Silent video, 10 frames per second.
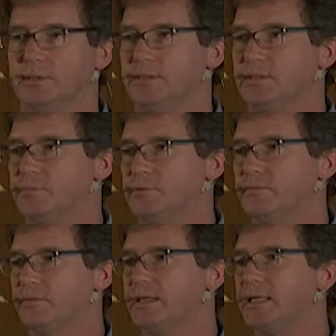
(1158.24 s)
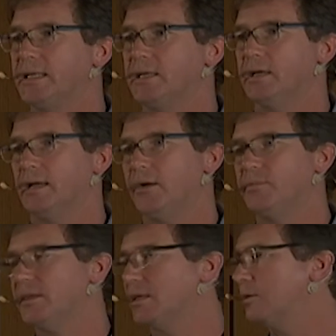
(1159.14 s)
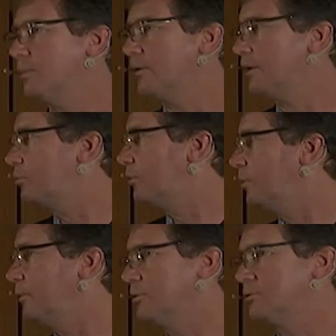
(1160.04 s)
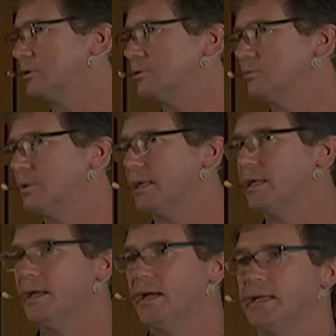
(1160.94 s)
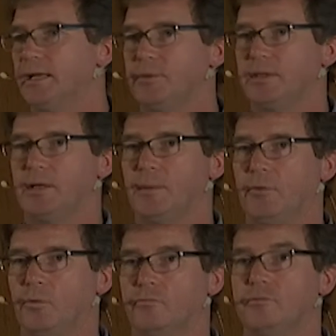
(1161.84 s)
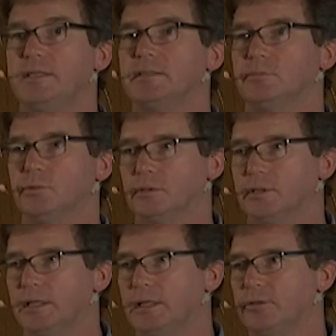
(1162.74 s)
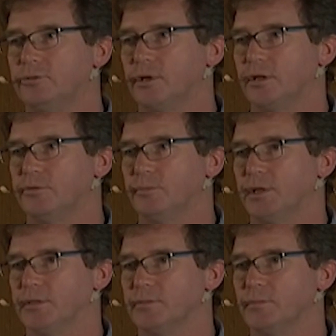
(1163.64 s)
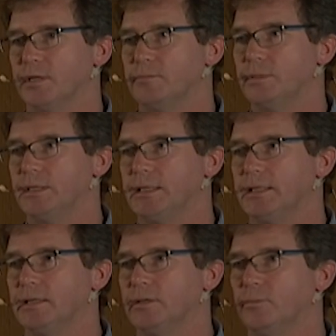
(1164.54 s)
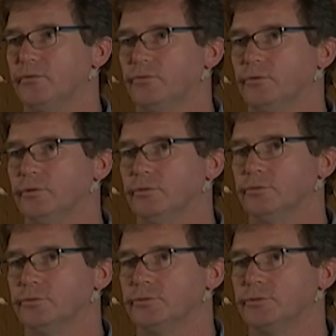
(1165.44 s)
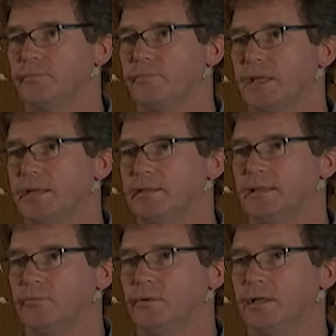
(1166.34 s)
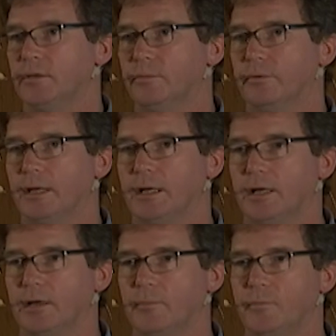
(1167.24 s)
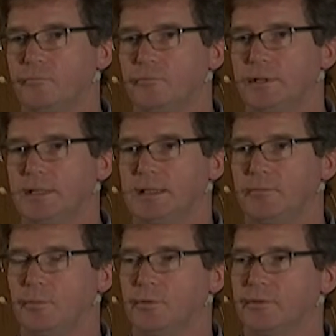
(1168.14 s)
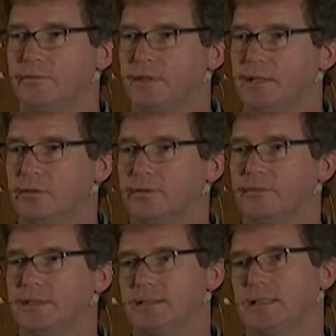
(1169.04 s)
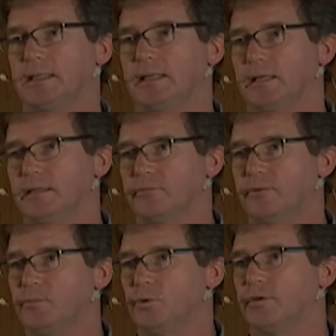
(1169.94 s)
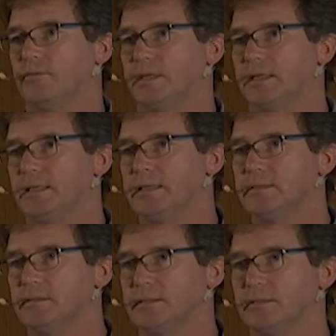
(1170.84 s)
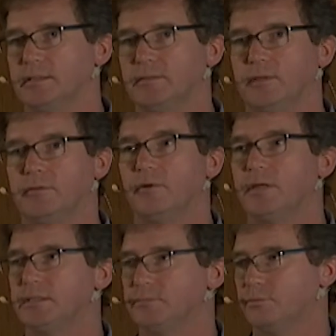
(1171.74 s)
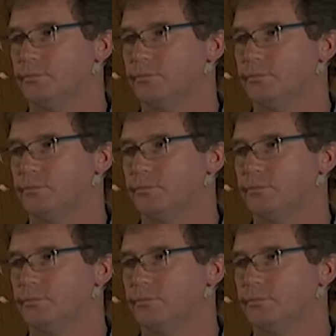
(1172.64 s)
in terms of thinking how we think about that problem in a structured way and how we think about what reasonable trial demands might be before launch. And I think that will help. Really, we want to feed a lot of this thinking and this framework of thinking into the scientific advice